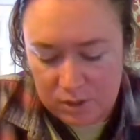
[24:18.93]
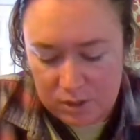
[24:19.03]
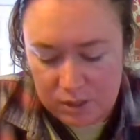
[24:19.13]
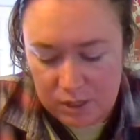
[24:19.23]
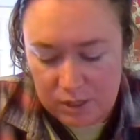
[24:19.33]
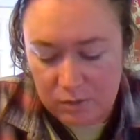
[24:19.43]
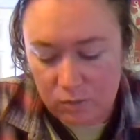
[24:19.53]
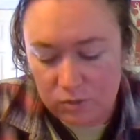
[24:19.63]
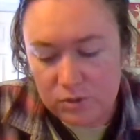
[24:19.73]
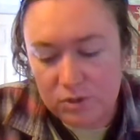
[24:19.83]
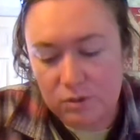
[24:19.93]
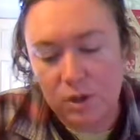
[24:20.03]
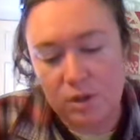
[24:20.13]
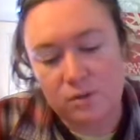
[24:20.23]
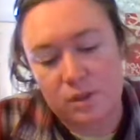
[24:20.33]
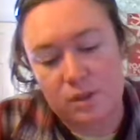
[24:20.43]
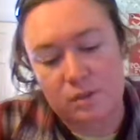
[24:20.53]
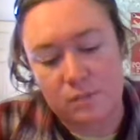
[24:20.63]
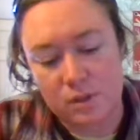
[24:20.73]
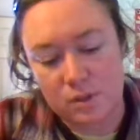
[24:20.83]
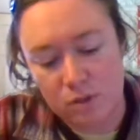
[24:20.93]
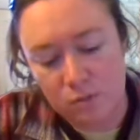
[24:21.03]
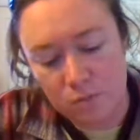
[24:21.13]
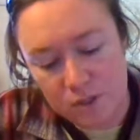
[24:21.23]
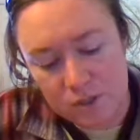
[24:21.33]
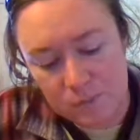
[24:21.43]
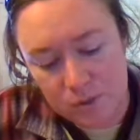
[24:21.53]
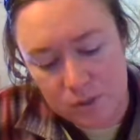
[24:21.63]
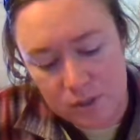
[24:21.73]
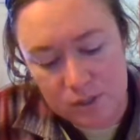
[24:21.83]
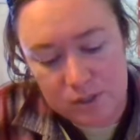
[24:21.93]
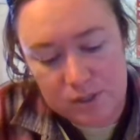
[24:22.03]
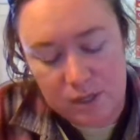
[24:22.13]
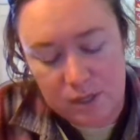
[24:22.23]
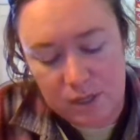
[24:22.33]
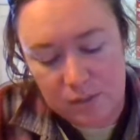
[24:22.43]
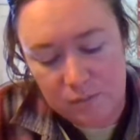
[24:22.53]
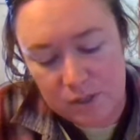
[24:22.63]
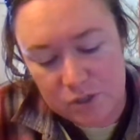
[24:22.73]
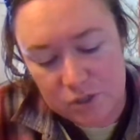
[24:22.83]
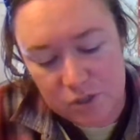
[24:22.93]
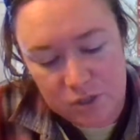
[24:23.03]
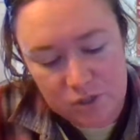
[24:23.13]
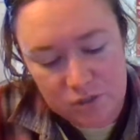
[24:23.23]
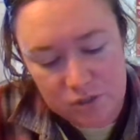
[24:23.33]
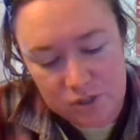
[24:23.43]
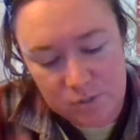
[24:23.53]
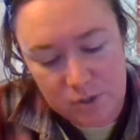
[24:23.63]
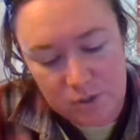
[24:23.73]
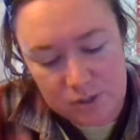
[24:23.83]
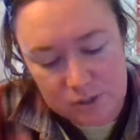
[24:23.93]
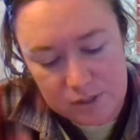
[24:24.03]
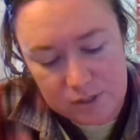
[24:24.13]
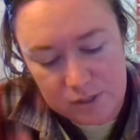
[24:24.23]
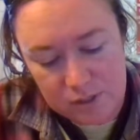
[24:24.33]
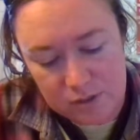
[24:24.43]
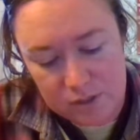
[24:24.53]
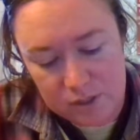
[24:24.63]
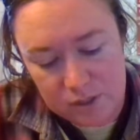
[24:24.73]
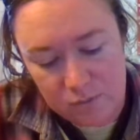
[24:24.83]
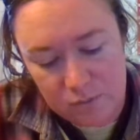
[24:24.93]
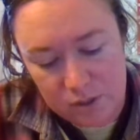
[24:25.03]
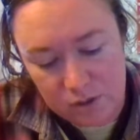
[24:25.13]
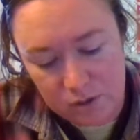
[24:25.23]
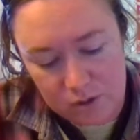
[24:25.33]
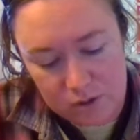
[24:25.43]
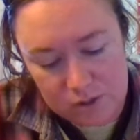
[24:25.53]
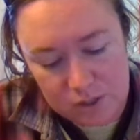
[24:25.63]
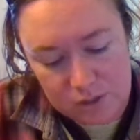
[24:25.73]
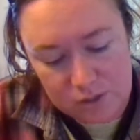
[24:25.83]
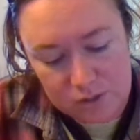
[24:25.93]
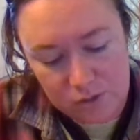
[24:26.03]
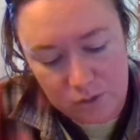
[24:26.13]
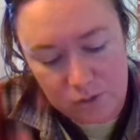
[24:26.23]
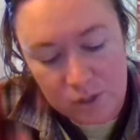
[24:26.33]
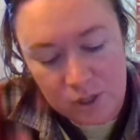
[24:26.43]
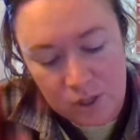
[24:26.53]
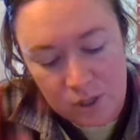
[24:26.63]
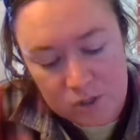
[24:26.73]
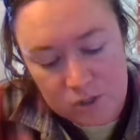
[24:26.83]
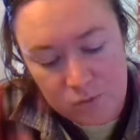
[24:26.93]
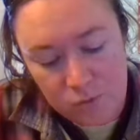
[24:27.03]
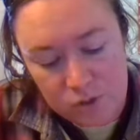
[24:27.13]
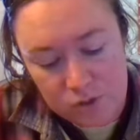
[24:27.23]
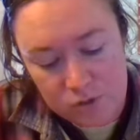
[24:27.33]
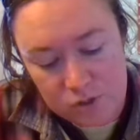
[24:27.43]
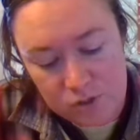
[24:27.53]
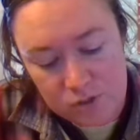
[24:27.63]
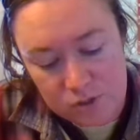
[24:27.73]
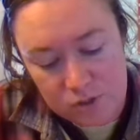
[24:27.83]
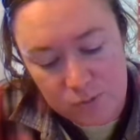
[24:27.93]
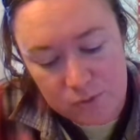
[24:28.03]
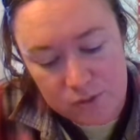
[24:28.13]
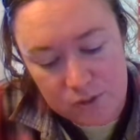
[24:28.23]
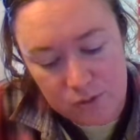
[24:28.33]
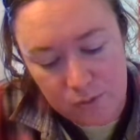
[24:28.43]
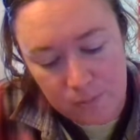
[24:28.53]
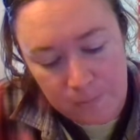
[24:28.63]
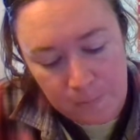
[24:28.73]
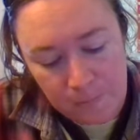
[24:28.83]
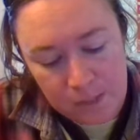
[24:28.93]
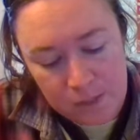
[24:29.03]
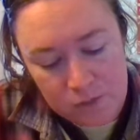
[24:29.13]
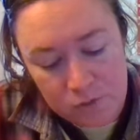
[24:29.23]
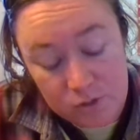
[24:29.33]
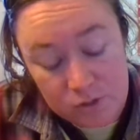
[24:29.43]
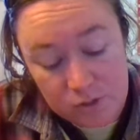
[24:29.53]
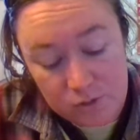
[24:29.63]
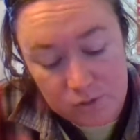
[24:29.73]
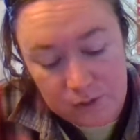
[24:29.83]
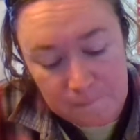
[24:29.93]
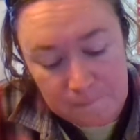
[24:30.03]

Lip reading: Yet in order to honor them, you must put in the time, exchange your experience and skills, and commit heart and soul to what you're choosing to pursue. You can do it.